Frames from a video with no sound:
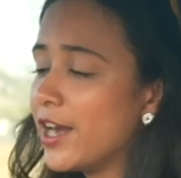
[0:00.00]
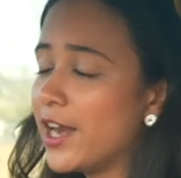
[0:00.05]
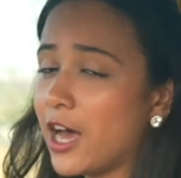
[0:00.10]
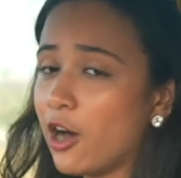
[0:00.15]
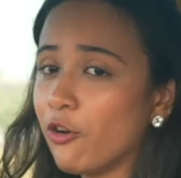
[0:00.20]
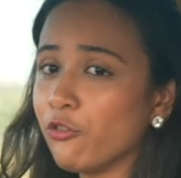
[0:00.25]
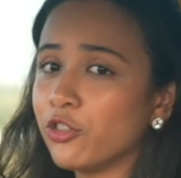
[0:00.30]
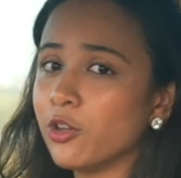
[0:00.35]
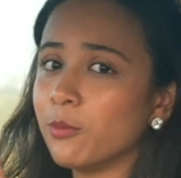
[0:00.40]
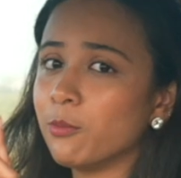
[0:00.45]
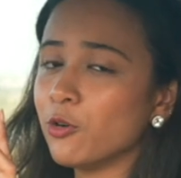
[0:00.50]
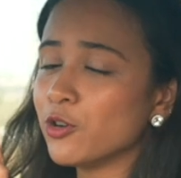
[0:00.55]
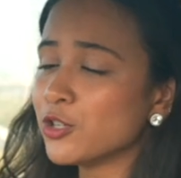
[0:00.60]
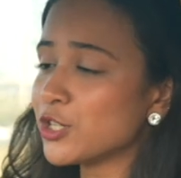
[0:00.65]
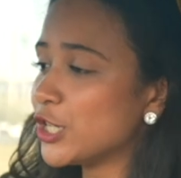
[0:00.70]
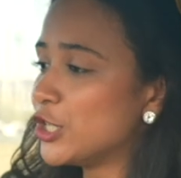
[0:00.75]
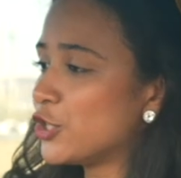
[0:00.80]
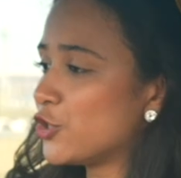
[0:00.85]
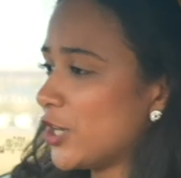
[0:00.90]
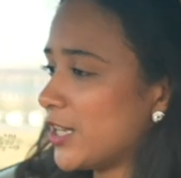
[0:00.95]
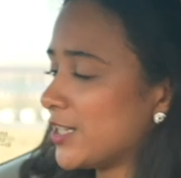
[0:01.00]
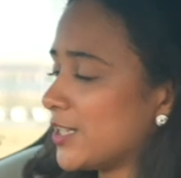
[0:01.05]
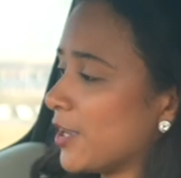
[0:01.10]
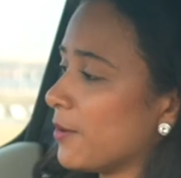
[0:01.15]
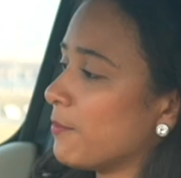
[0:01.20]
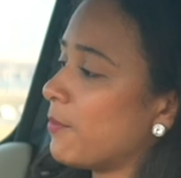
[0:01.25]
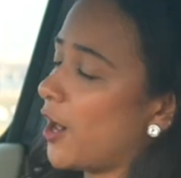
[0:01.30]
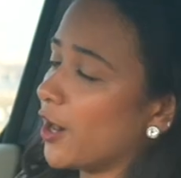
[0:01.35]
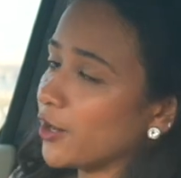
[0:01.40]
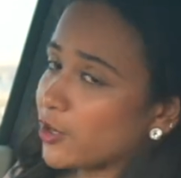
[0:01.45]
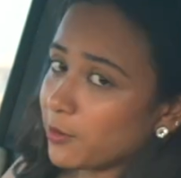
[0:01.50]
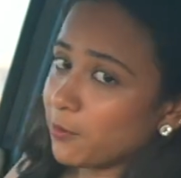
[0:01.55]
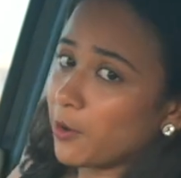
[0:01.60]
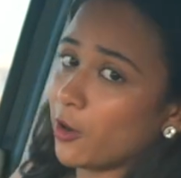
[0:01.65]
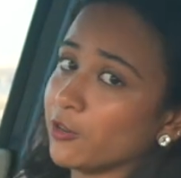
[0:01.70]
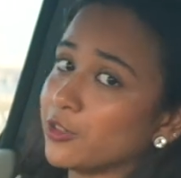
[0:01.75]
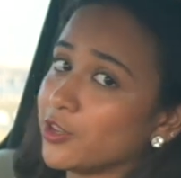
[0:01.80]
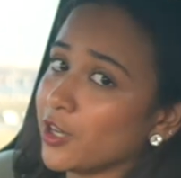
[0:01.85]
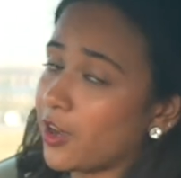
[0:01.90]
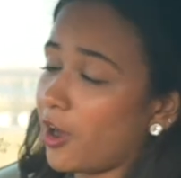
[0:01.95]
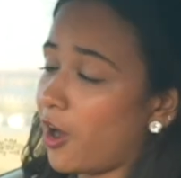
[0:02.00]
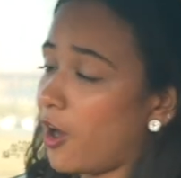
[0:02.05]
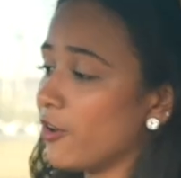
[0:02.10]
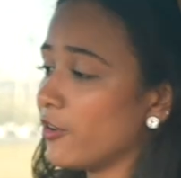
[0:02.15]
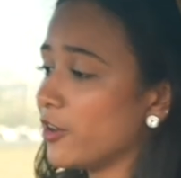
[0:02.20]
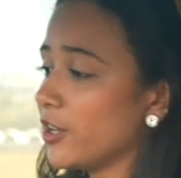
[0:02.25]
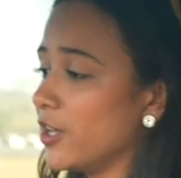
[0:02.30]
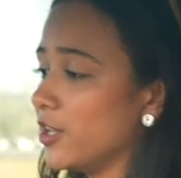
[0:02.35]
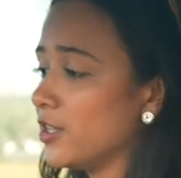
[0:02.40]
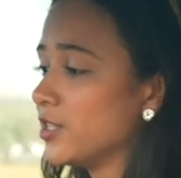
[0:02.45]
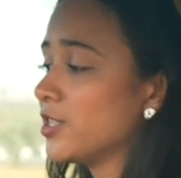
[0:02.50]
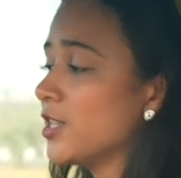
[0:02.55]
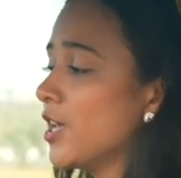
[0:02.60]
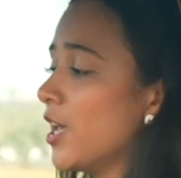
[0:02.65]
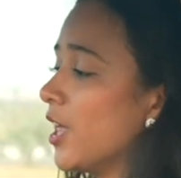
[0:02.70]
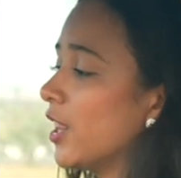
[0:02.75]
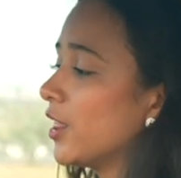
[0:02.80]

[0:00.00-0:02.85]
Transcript: Now, the most interesting part about the car is